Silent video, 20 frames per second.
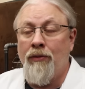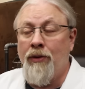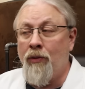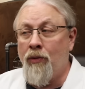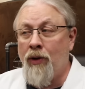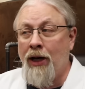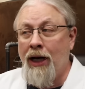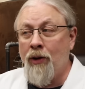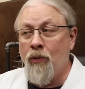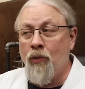But
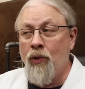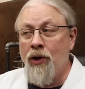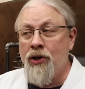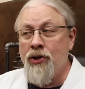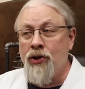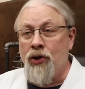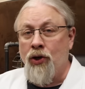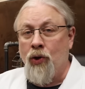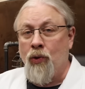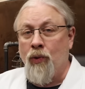why
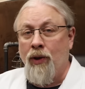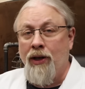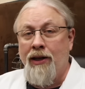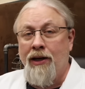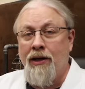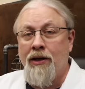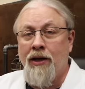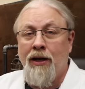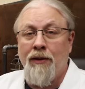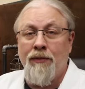would you when
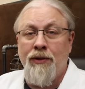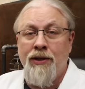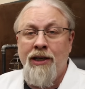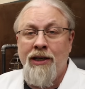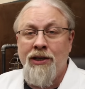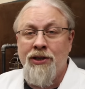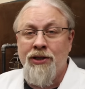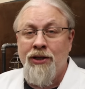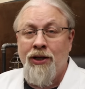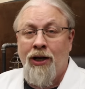the
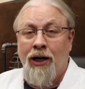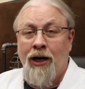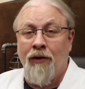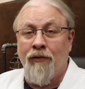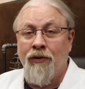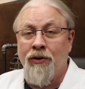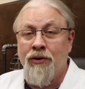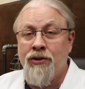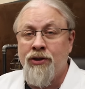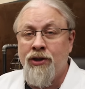competition
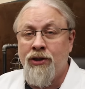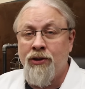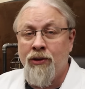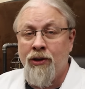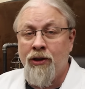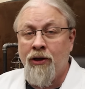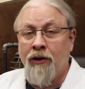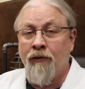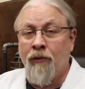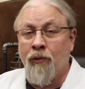offers
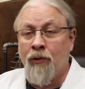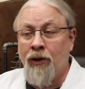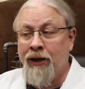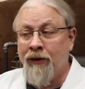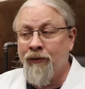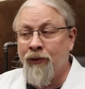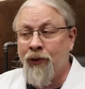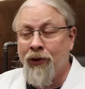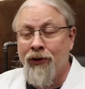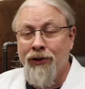
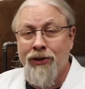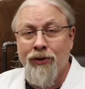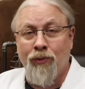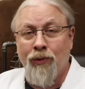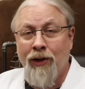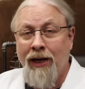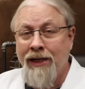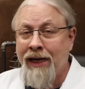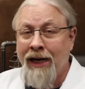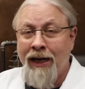240 volts
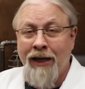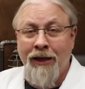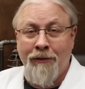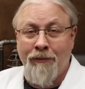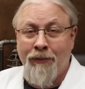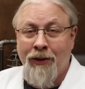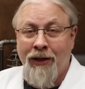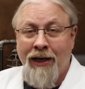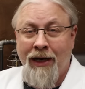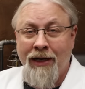right out of the
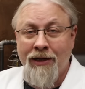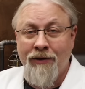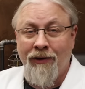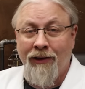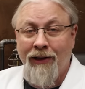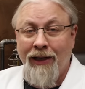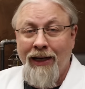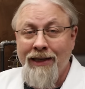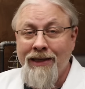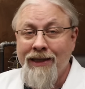box
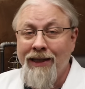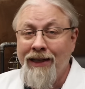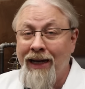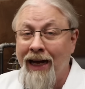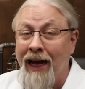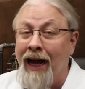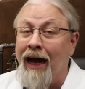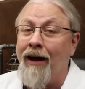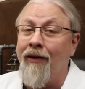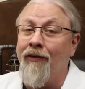for less than
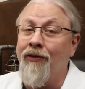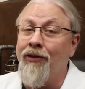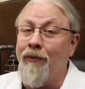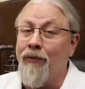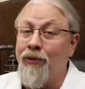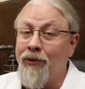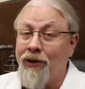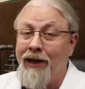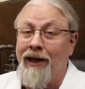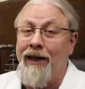half the
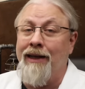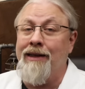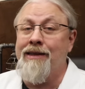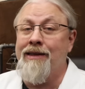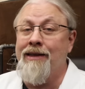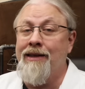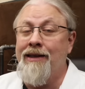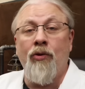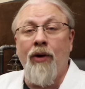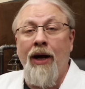
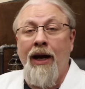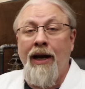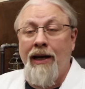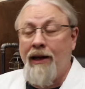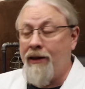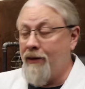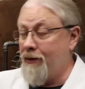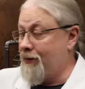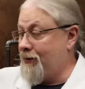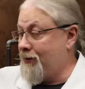price?
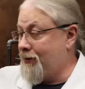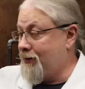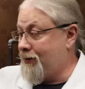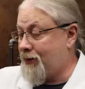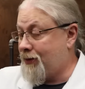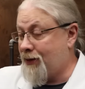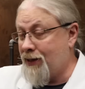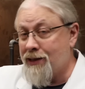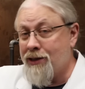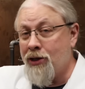Granted,
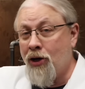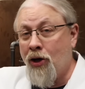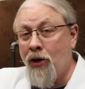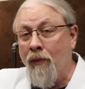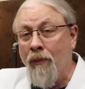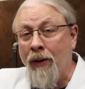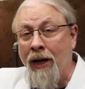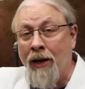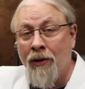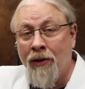this
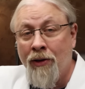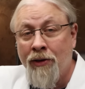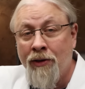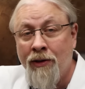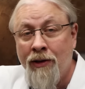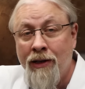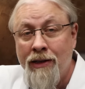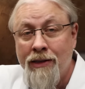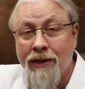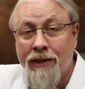Home Power
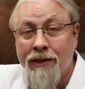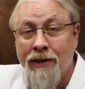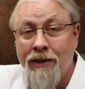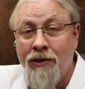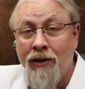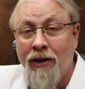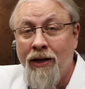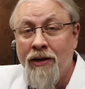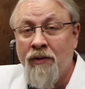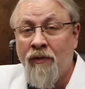
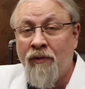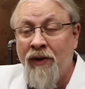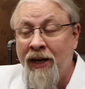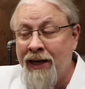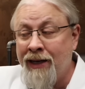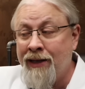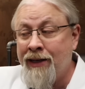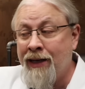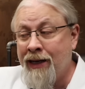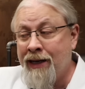3600 is
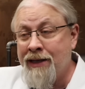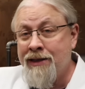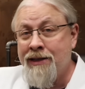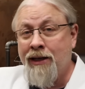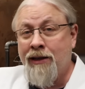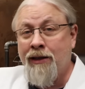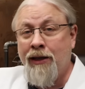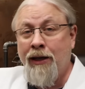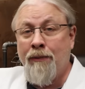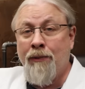
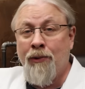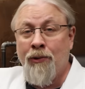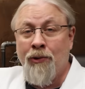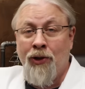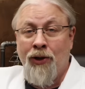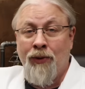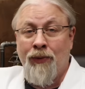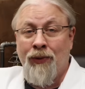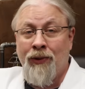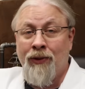fantastically
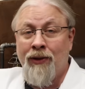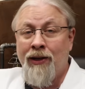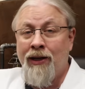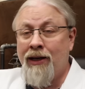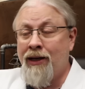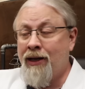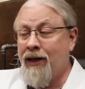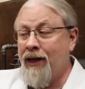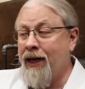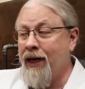portable
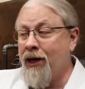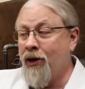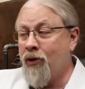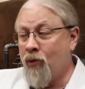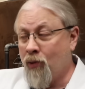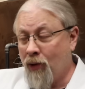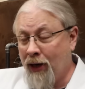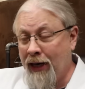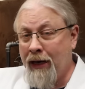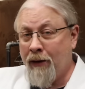and
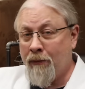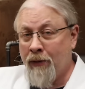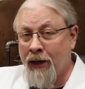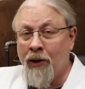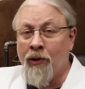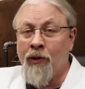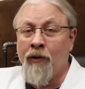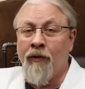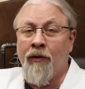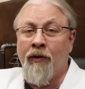quite
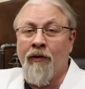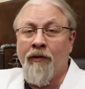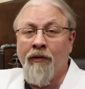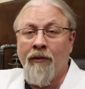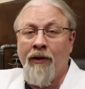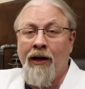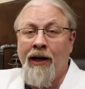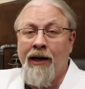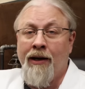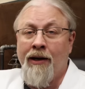powerful for
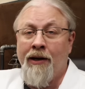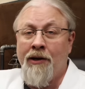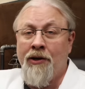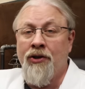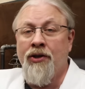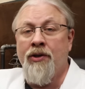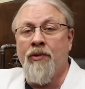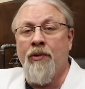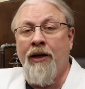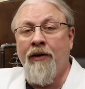running
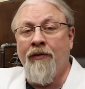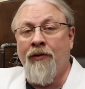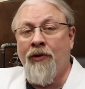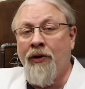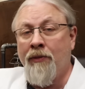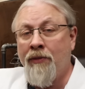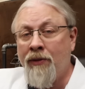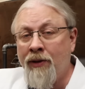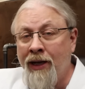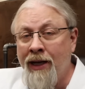120
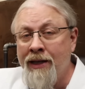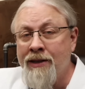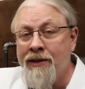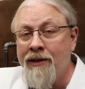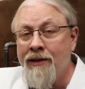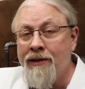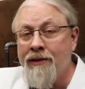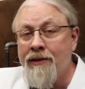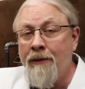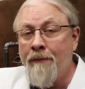volt
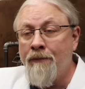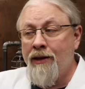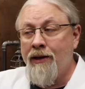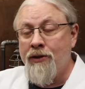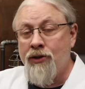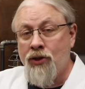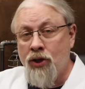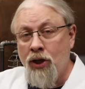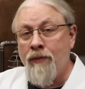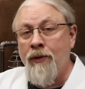appliances.
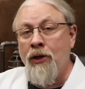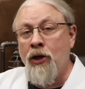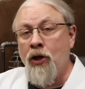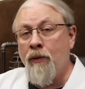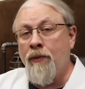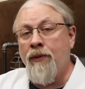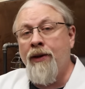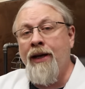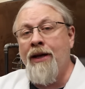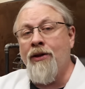Assuming
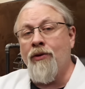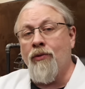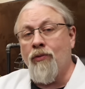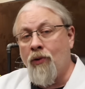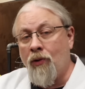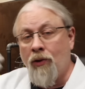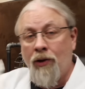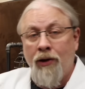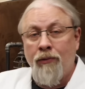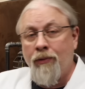you plan to
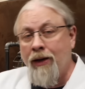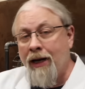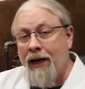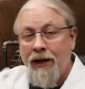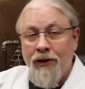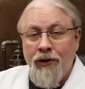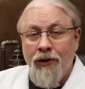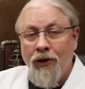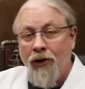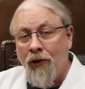roll it
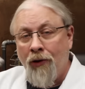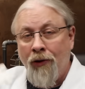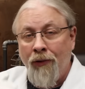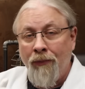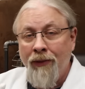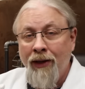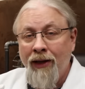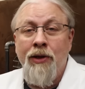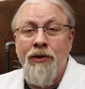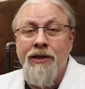around your
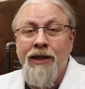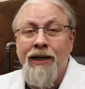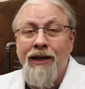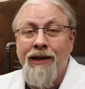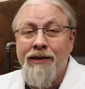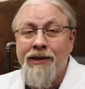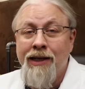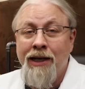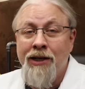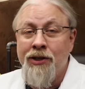home using
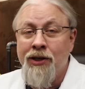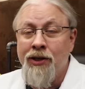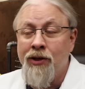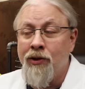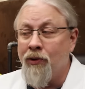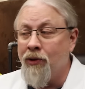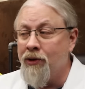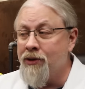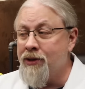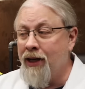extension
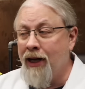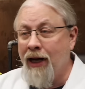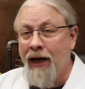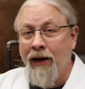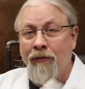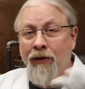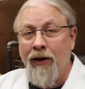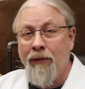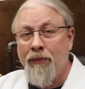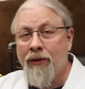cords to
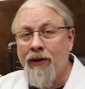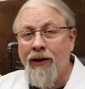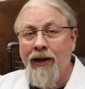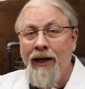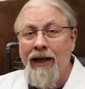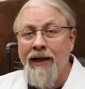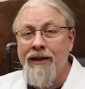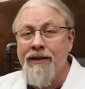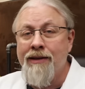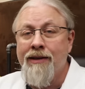every
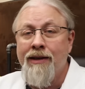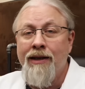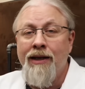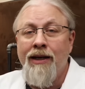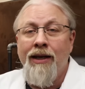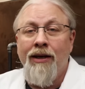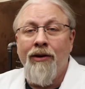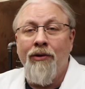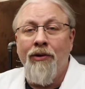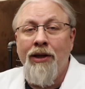appliance
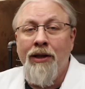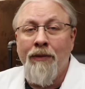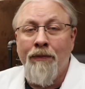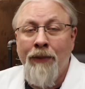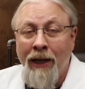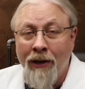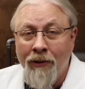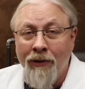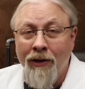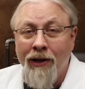when the
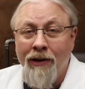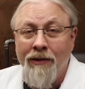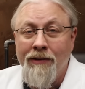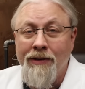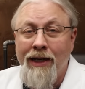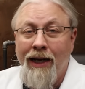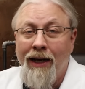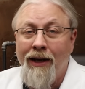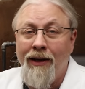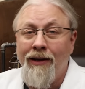power
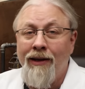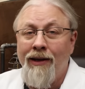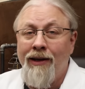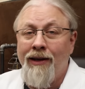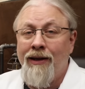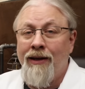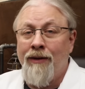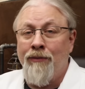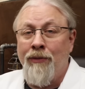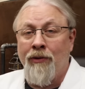goes out.
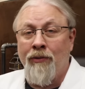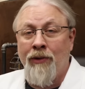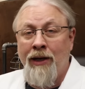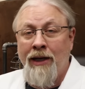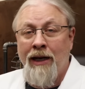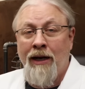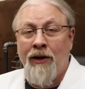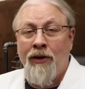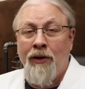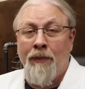But
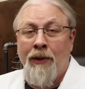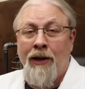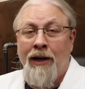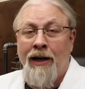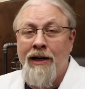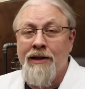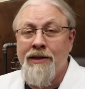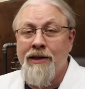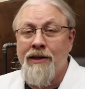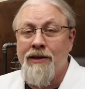right out of the
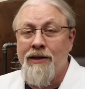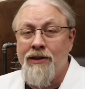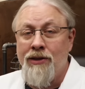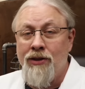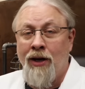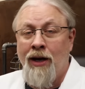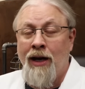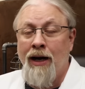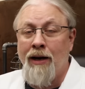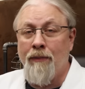box, this is
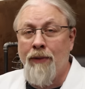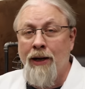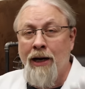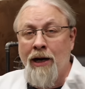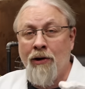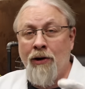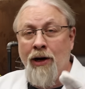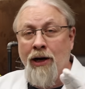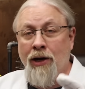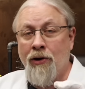not
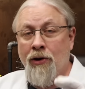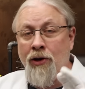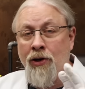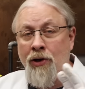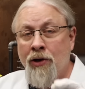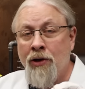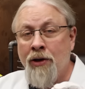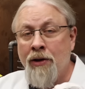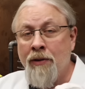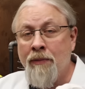powering your
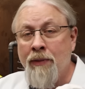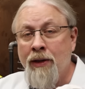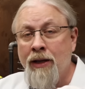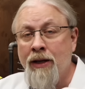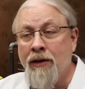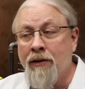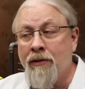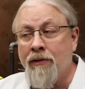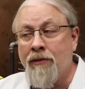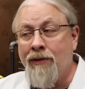home
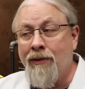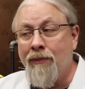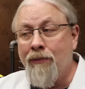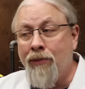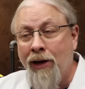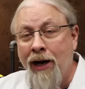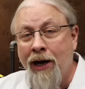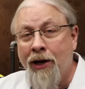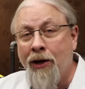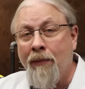through a
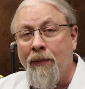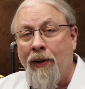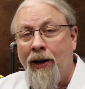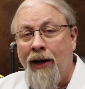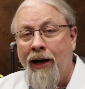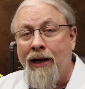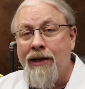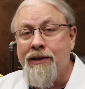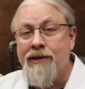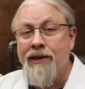breaker
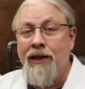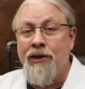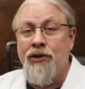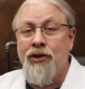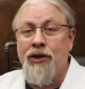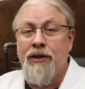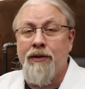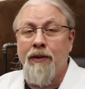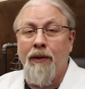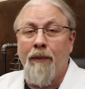box, it's
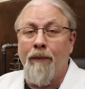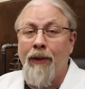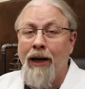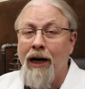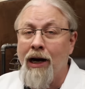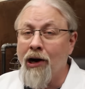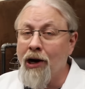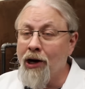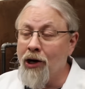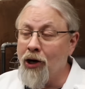just
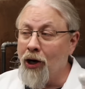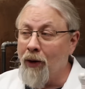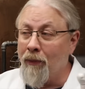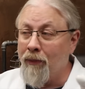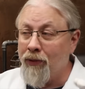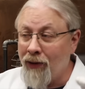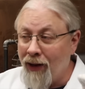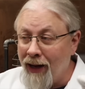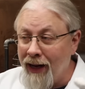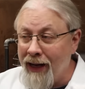powering your
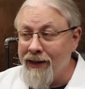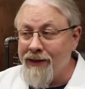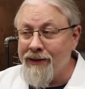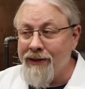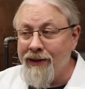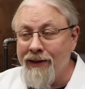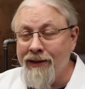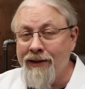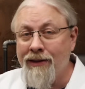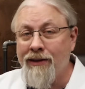
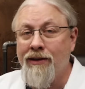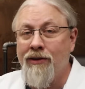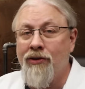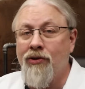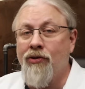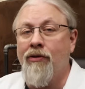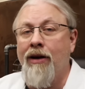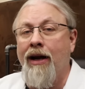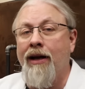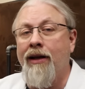appliances
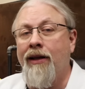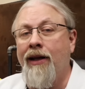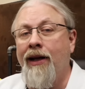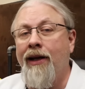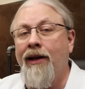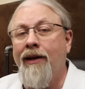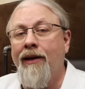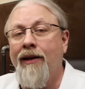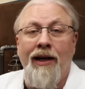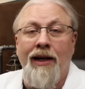directly.